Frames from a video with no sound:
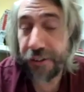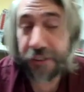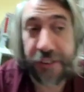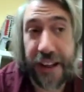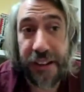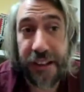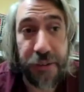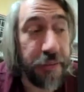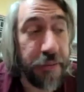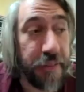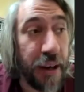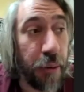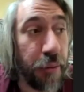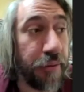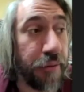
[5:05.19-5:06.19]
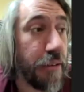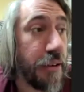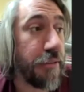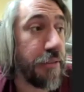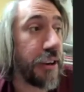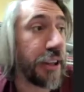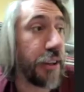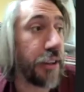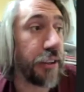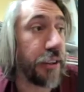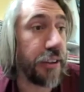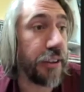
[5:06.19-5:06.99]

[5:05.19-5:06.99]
and they, to be fair, were very very good.